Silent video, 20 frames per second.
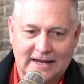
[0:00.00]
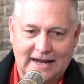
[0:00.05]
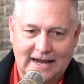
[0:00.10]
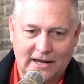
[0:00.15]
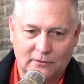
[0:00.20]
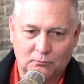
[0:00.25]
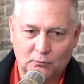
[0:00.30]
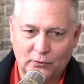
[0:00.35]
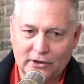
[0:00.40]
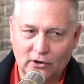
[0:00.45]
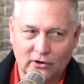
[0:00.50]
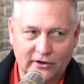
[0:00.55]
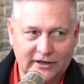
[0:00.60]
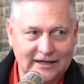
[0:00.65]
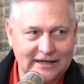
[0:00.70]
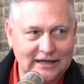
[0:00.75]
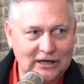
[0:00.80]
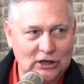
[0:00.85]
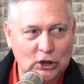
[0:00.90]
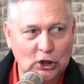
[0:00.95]
And we are
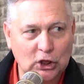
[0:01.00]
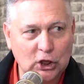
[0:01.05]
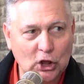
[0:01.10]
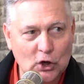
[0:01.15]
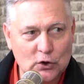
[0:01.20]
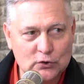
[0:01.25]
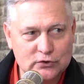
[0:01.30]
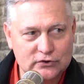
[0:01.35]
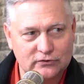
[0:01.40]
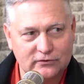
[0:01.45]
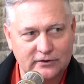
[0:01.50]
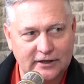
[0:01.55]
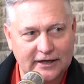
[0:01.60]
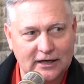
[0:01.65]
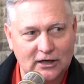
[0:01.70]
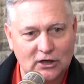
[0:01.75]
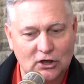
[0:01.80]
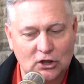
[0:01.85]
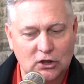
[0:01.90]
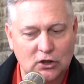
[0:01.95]
getting closer
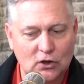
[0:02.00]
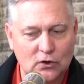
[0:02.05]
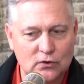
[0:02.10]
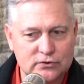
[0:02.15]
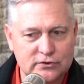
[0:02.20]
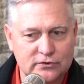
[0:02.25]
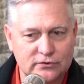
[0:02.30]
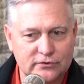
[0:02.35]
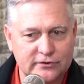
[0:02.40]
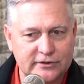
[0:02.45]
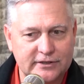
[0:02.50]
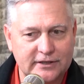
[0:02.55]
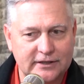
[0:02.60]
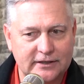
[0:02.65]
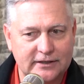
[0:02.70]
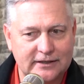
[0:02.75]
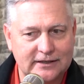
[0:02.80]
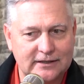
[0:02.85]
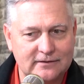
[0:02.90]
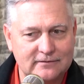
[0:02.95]
and closer to
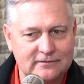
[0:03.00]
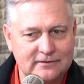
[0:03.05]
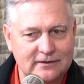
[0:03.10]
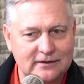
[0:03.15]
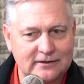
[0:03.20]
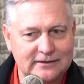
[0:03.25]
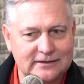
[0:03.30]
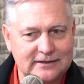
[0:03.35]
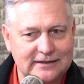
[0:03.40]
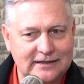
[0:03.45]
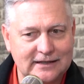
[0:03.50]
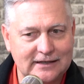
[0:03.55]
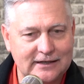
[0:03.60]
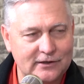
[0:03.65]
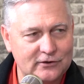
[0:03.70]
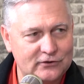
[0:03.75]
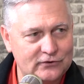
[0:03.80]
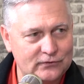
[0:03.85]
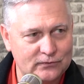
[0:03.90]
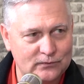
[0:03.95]

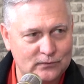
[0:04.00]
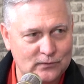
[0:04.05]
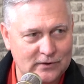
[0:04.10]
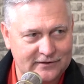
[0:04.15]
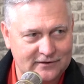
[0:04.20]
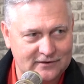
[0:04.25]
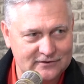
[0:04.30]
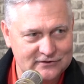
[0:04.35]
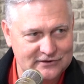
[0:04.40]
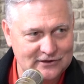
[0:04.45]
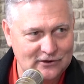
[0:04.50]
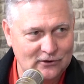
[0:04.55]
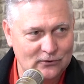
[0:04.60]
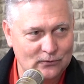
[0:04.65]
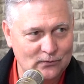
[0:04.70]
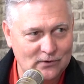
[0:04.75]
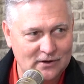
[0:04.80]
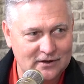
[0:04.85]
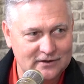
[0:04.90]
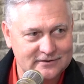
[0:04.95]
getting to what the seller
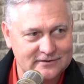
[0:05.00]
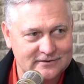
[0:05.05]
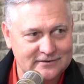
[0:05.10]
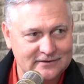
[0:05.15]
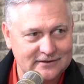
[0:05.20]
wants.